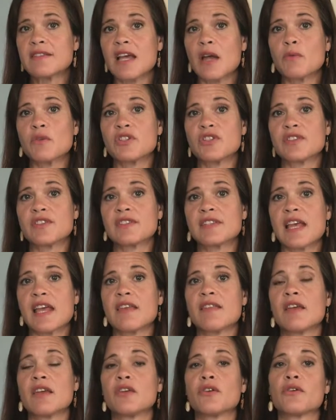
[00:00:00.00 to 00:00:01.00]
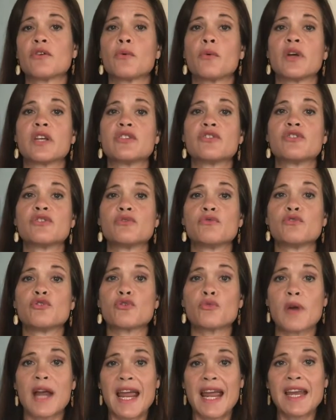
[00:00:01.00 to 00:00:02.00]
I would just say that you're going to
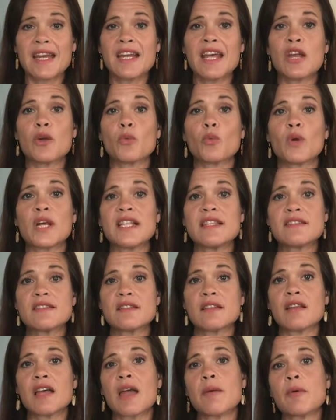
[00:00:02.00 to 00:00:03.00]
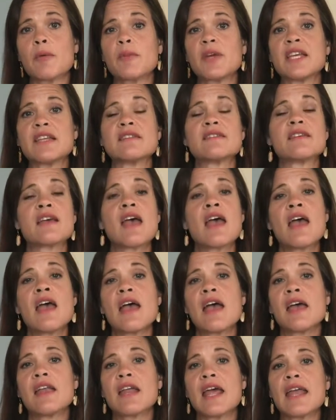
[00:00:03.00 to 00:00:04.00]
drain and rinse the lima beans,
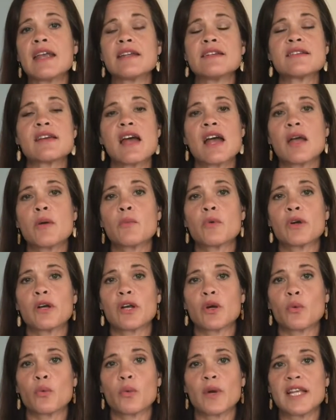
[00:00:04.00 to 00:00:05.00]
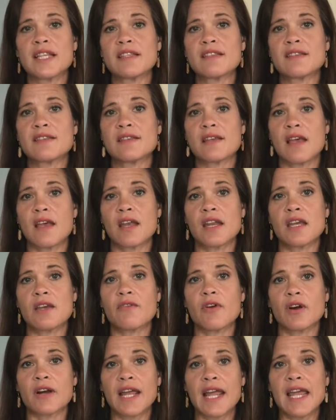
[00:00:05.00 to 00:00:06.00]
and anytime we're going to rinse any
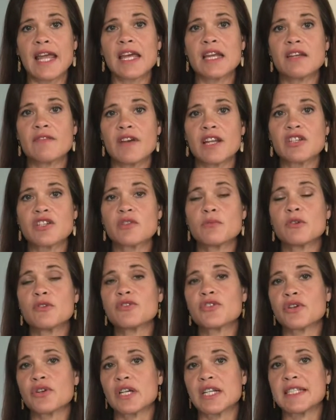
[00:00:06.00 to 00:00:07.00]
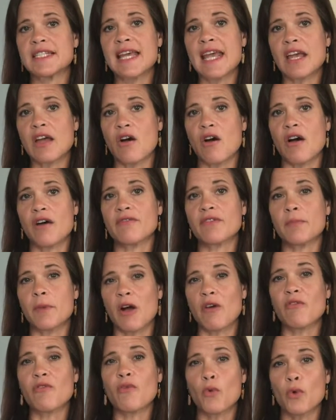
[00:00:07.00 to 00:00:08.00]
of our canned vegetables, you're going to take off
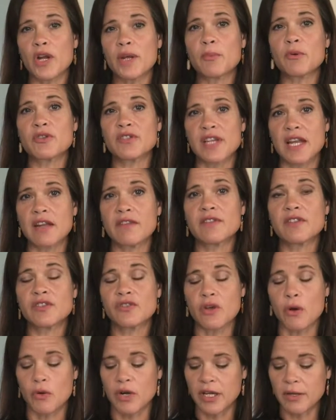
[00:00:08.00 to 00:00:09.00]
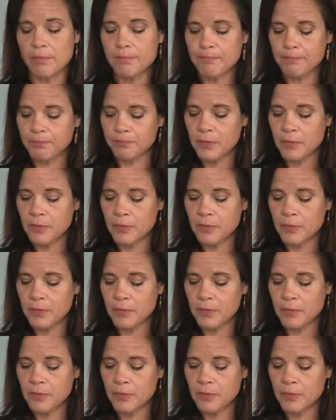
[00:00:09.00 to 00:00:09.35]
about 40% of the sodium.